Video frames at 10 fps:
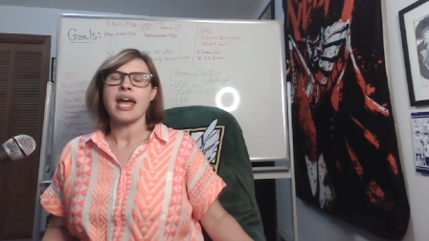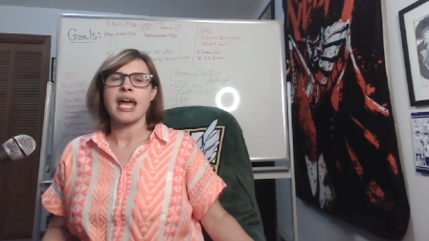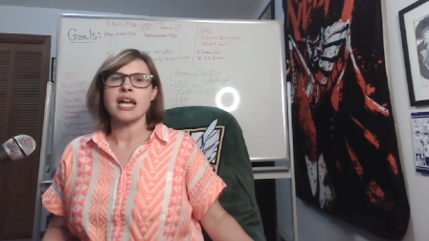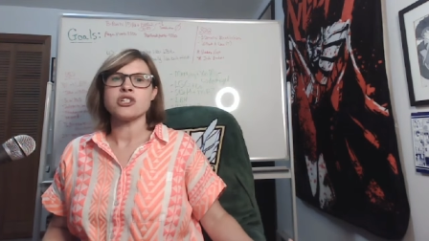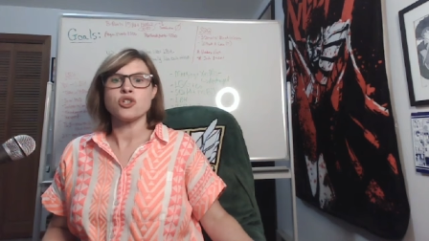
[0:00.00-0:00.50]

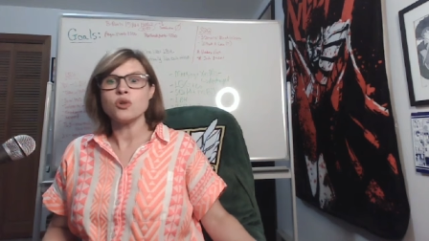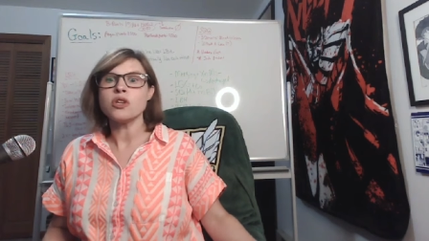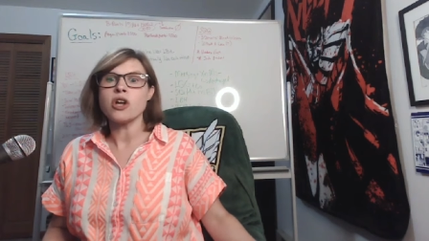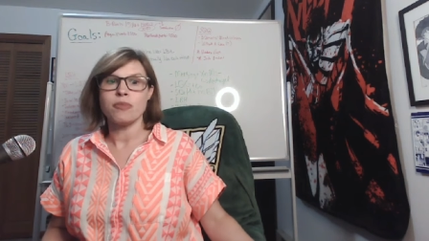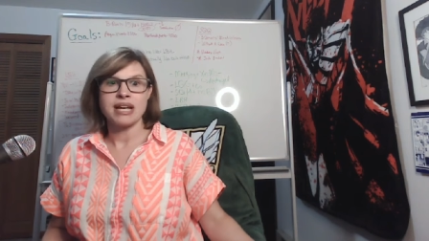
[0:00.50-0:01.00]
And to
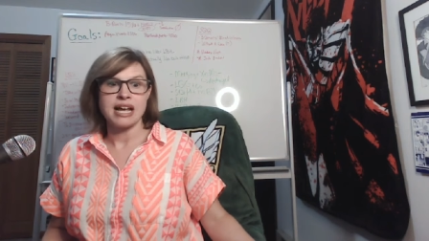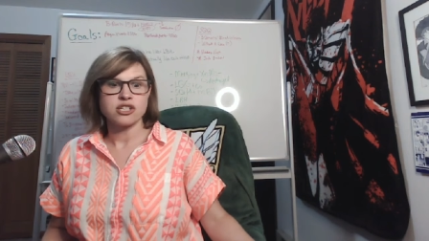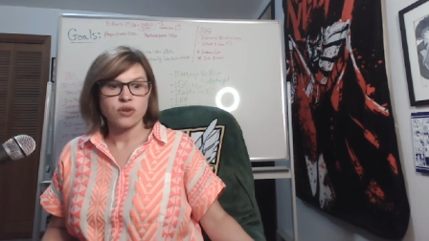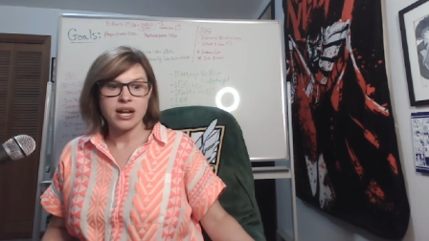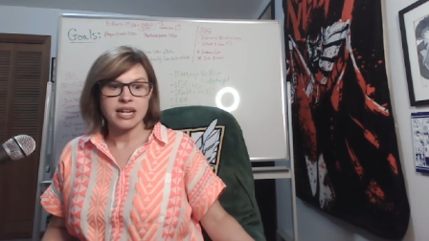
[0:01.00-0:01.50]
Lo
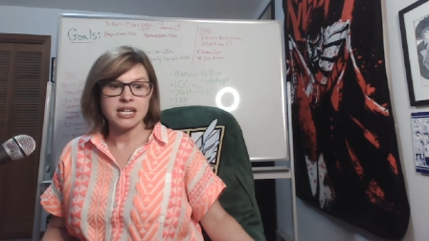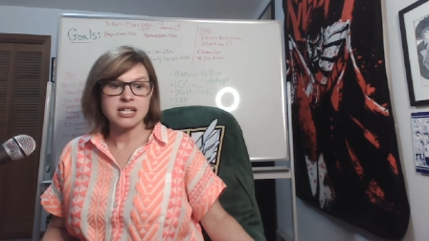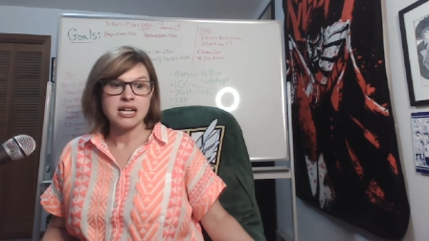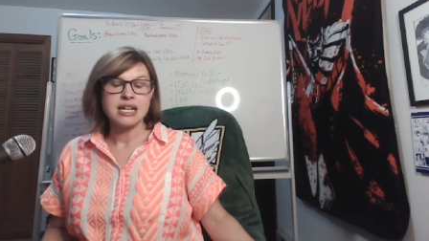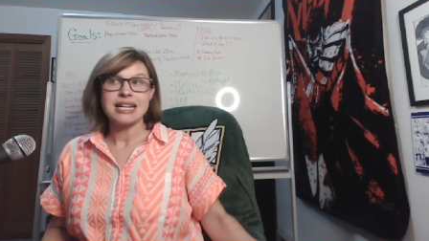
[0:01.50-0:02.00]
Binghe's credit,
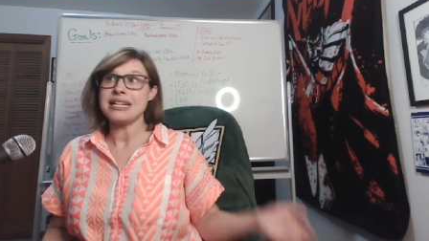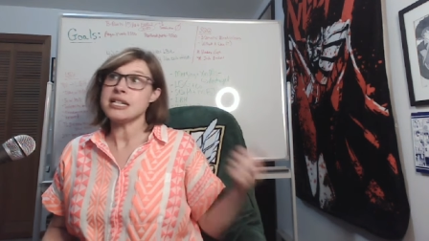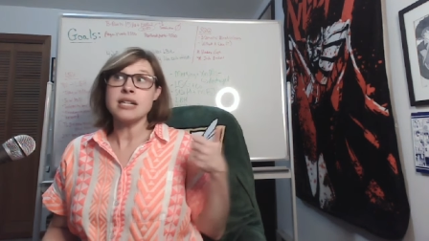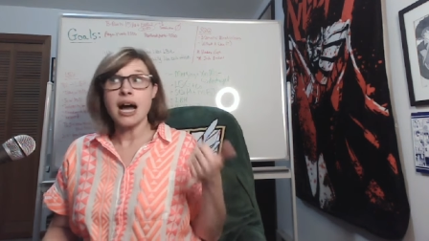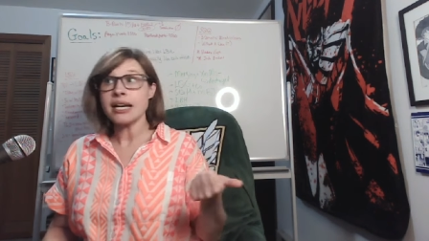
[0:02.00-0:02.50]
he
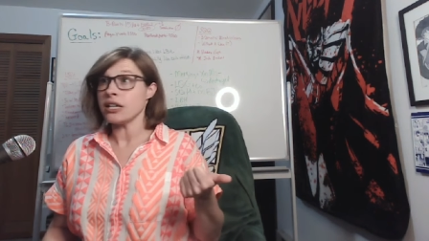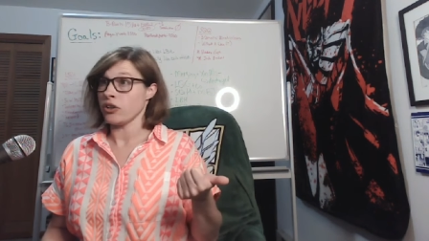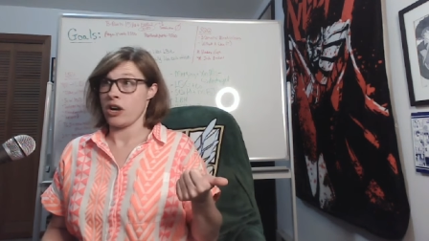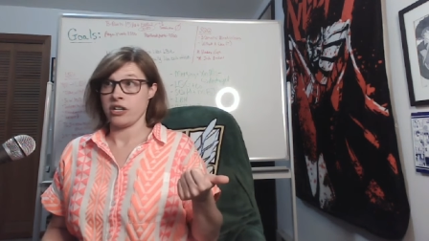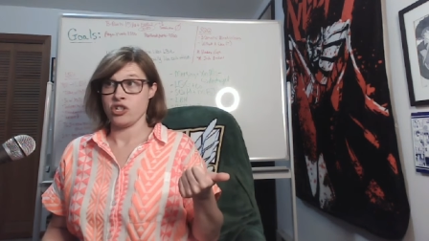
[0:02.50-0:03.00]
did not kill
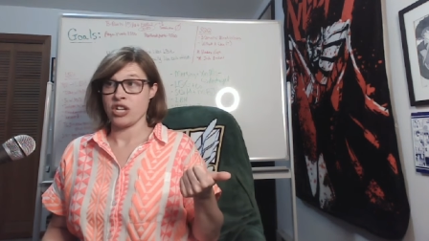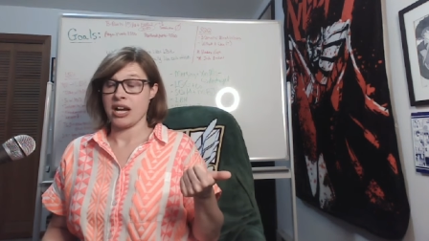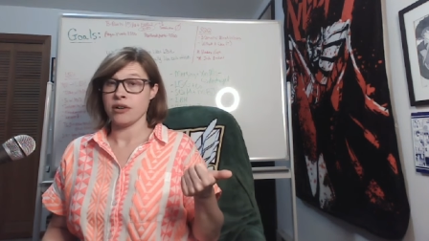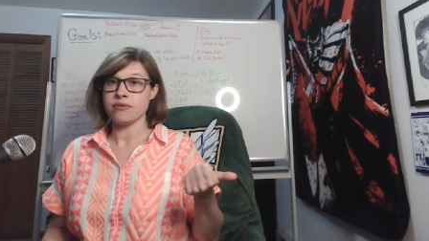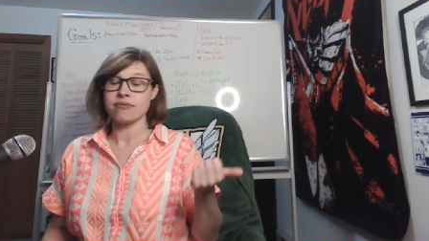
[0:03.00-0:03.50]
Gongyi
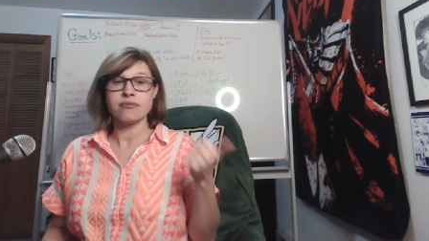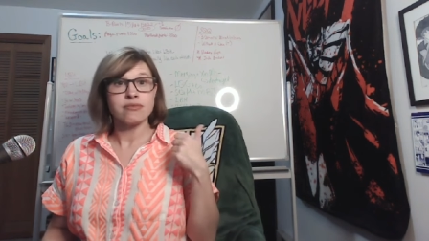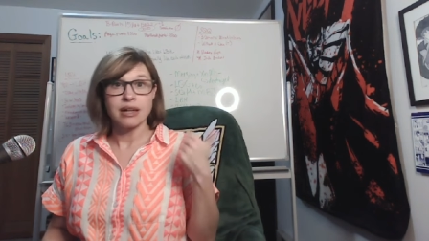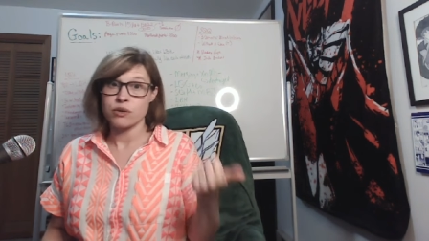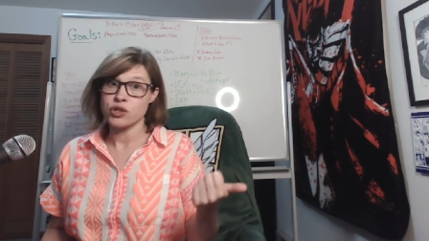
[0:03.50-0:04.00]
Xiao.
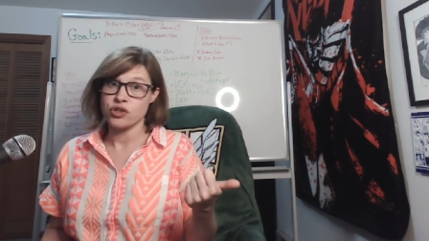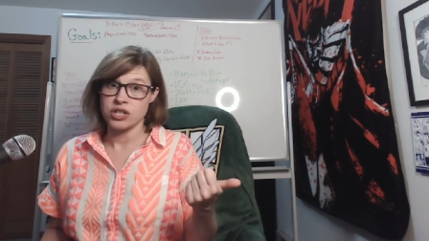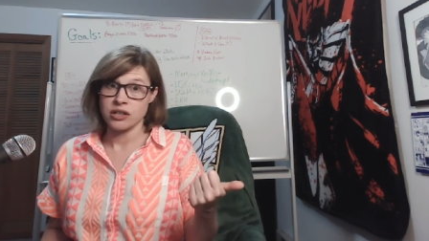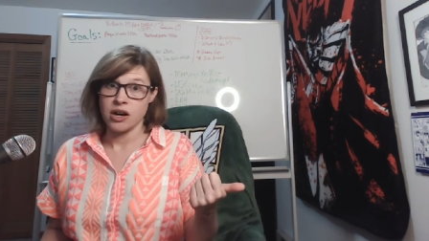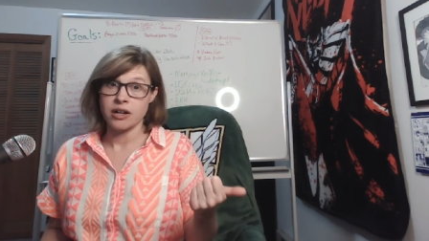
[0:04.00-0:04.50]
That was
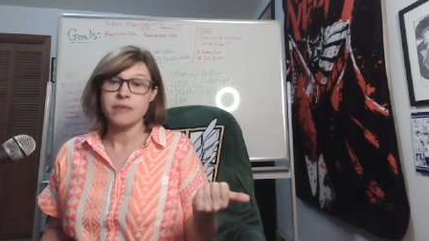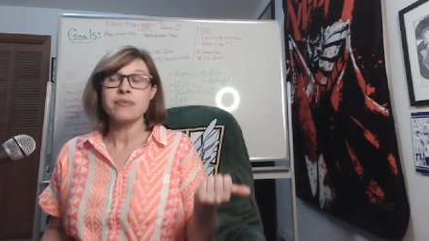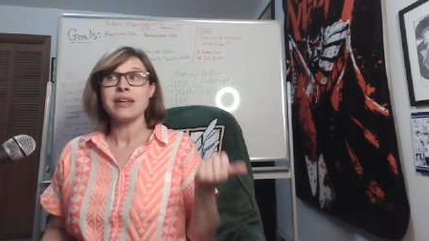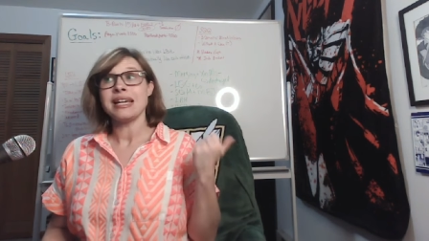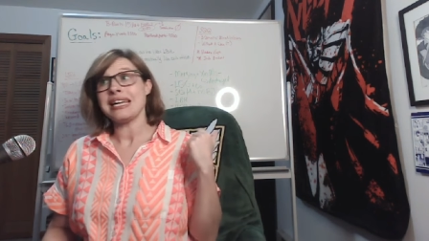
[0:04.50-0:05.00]
Yu Long.
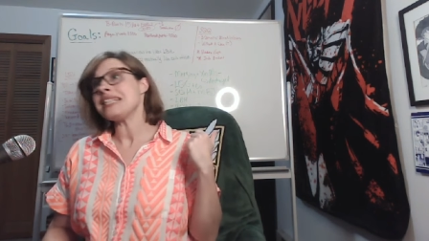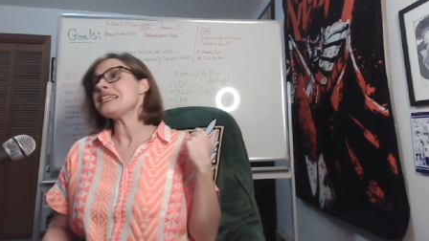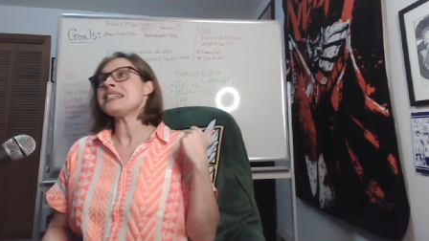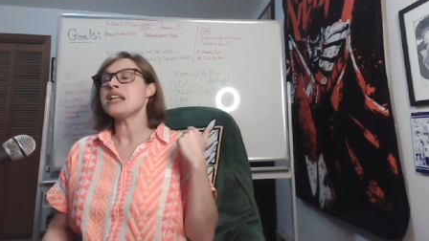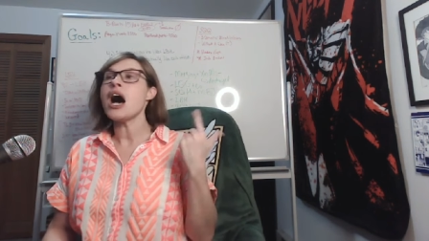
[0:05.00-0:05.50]
He
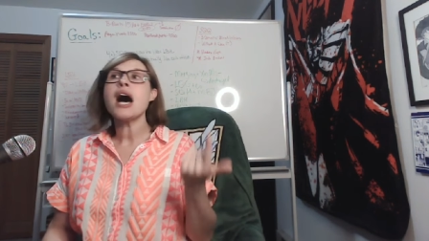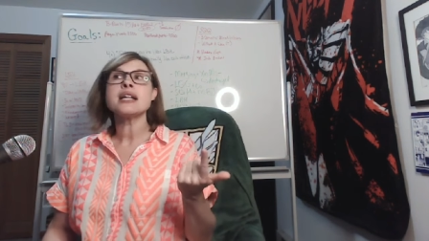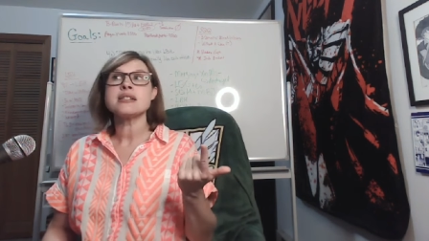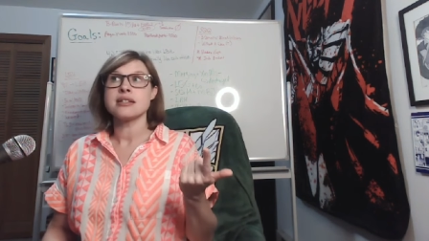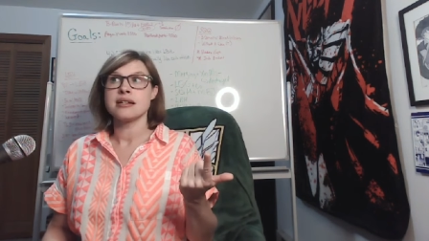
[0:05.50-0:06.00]
did
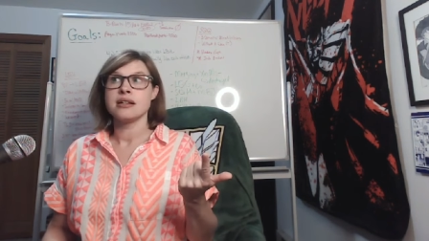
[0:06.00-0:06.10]
not